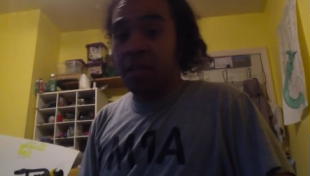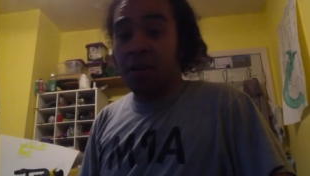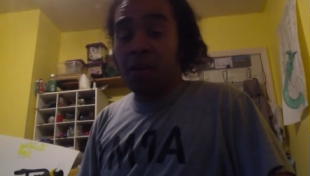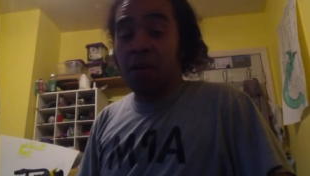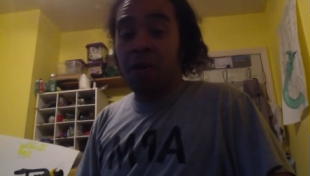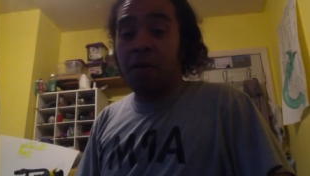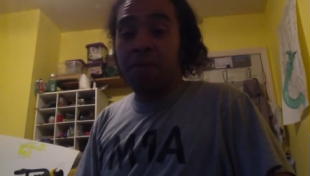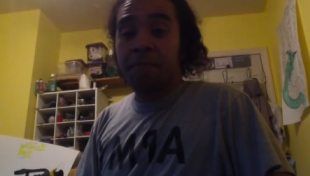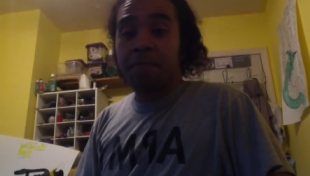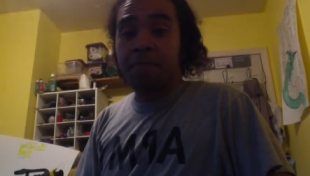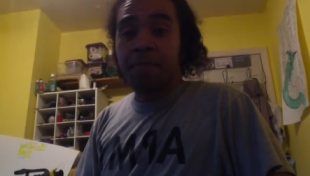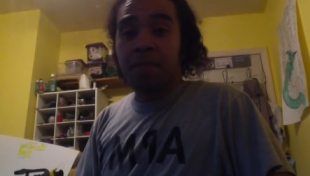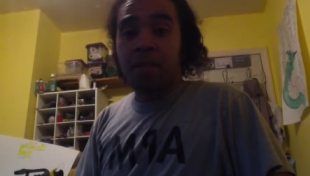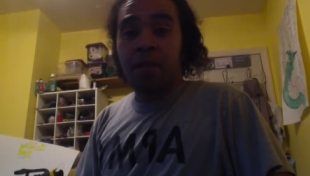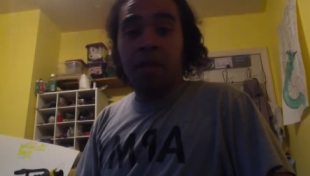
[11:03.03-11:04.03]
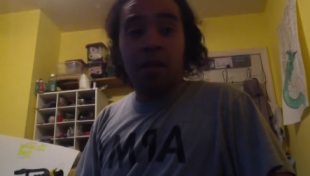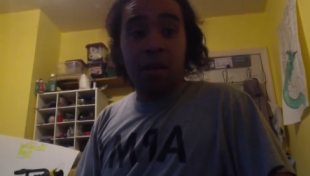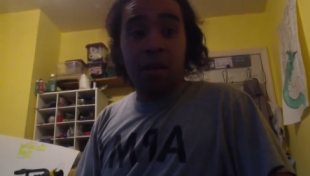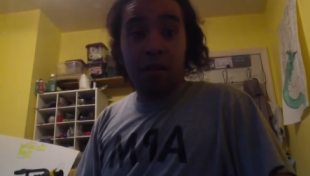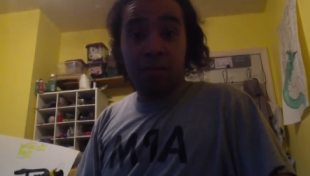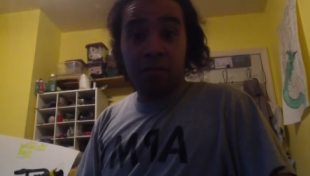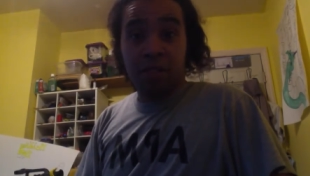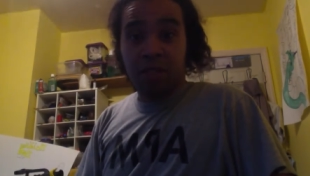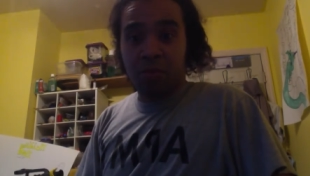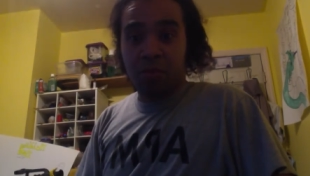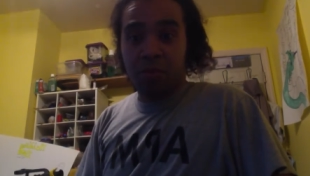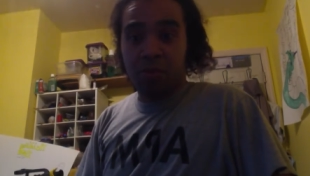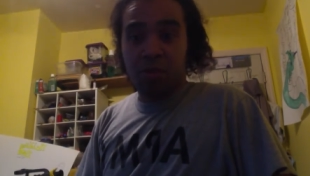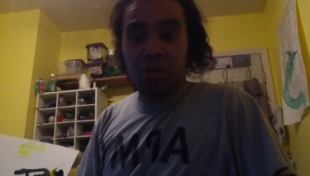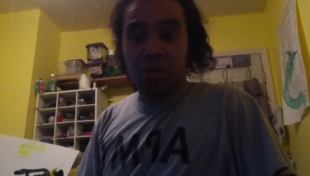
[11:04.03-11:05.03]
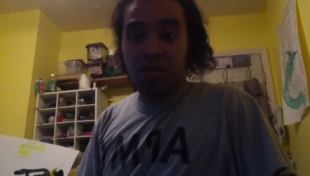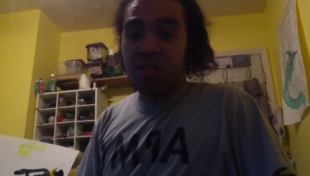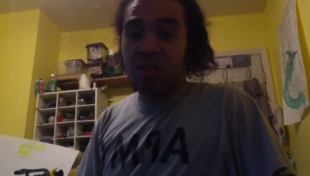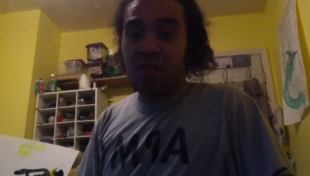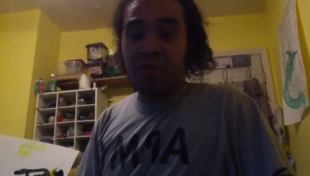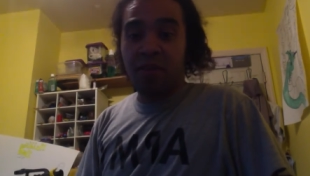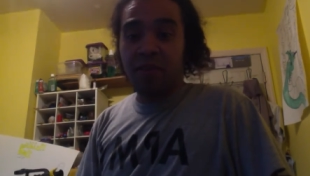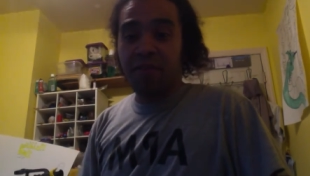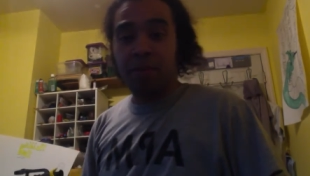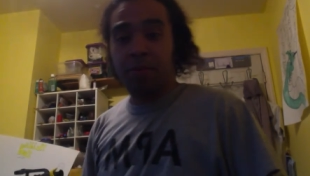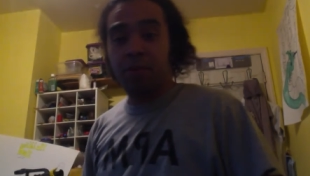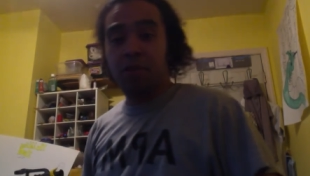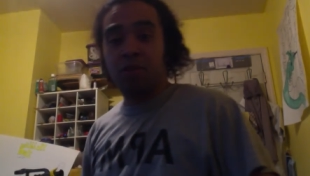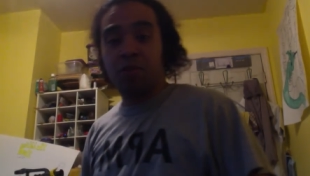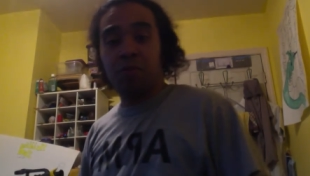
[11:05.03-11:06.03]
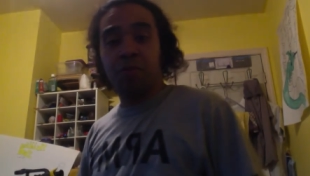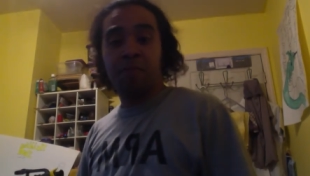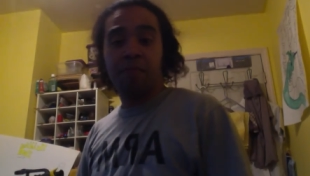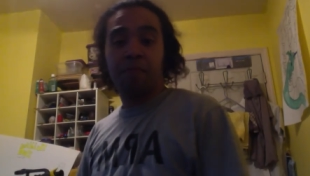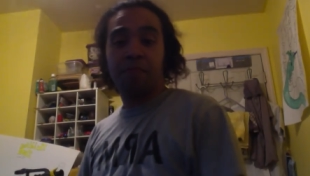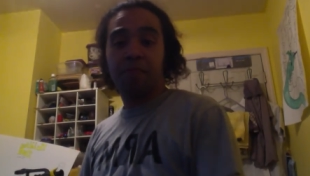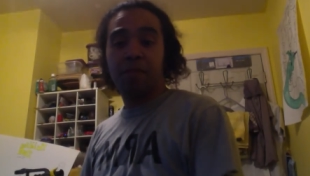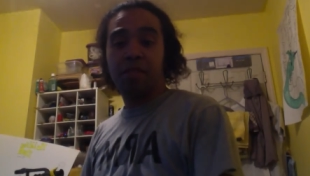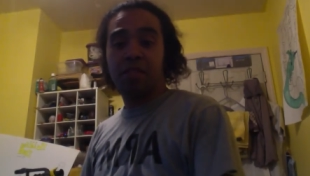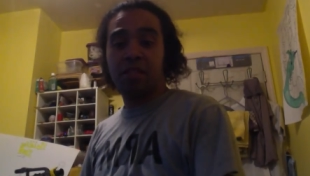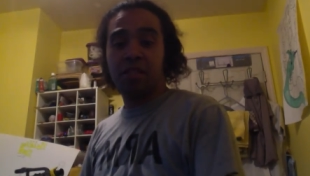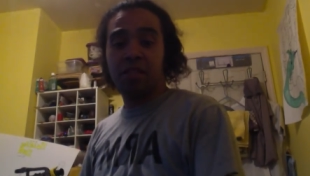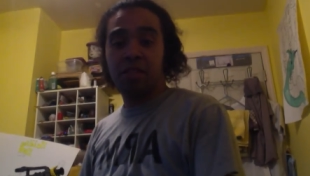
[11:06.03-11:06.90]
at all. I'm James Williams Jr., Kung Fu Advocate number 2. Be seeing